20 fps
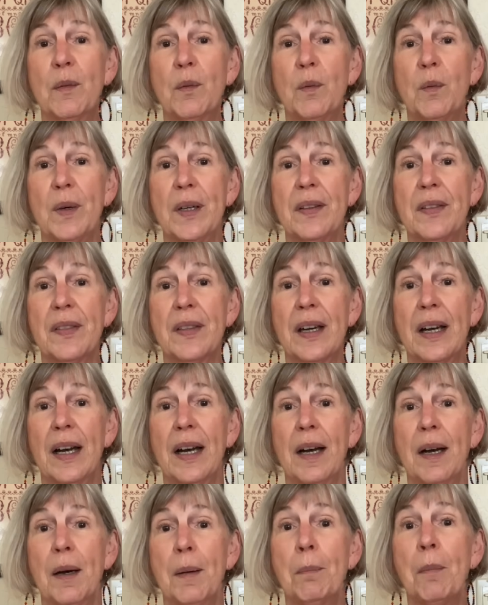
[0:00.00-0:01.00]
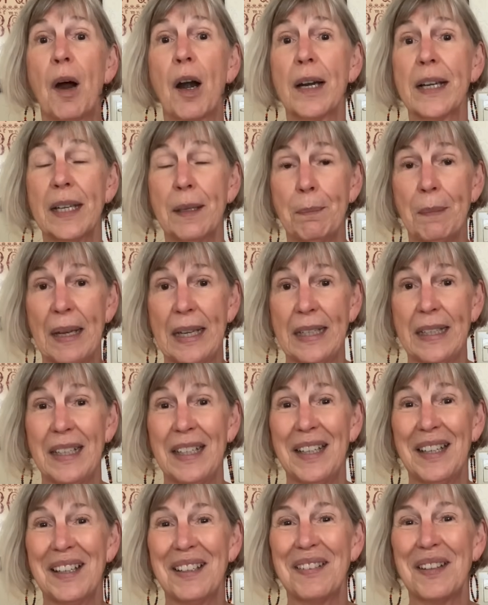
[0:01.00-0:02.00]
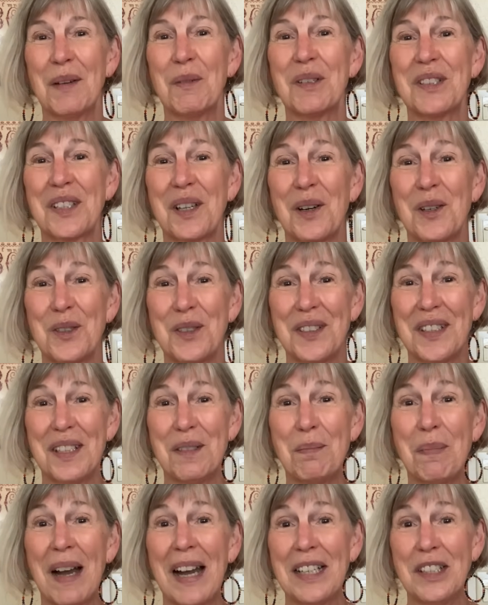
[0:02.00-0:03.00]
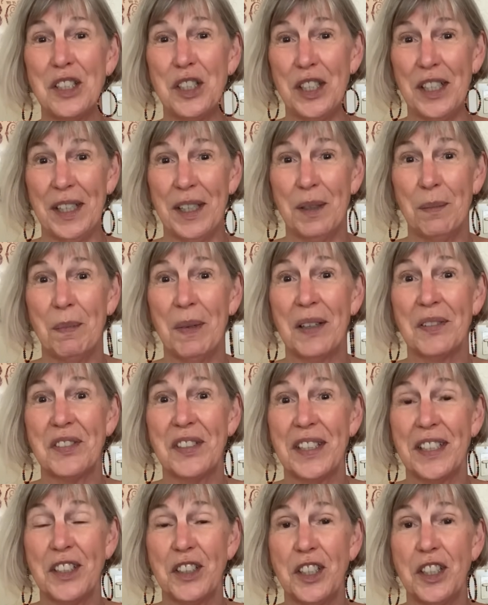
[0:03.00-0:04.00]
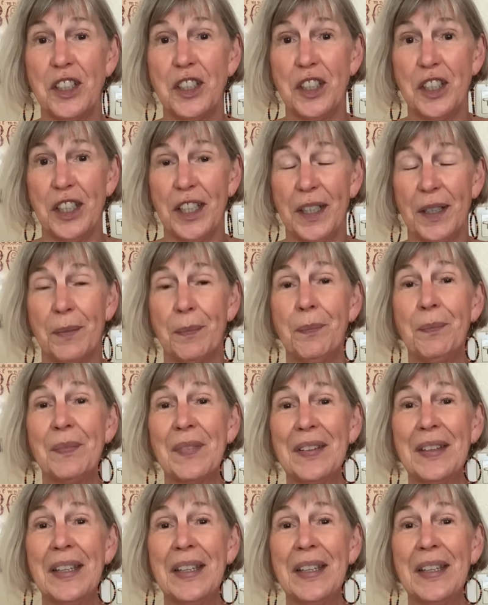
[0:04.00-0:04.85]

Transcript: with Market Mania that was hosted by Jim of Stitch and Jim.